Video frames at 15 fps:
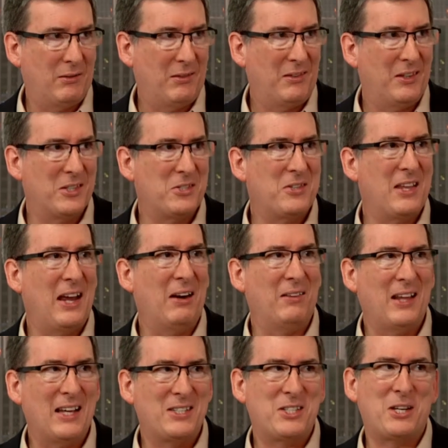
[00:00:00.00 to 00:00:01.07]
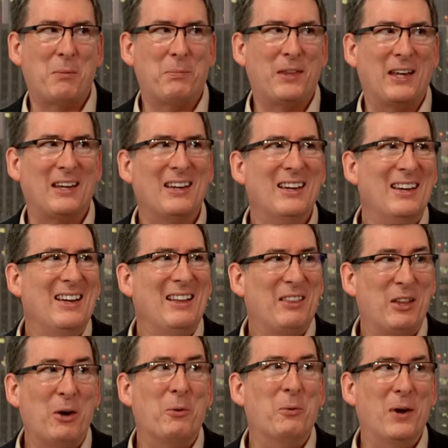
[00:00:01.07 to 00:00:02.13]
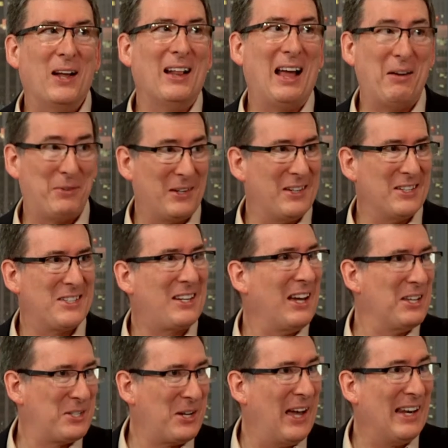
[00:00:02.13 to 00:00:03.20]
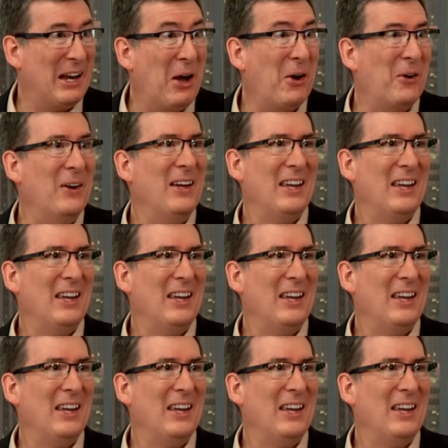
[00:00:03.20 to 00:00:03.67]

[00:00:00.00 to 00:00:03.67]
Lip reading: that's there, and that's something that we'll have to discuss, I know,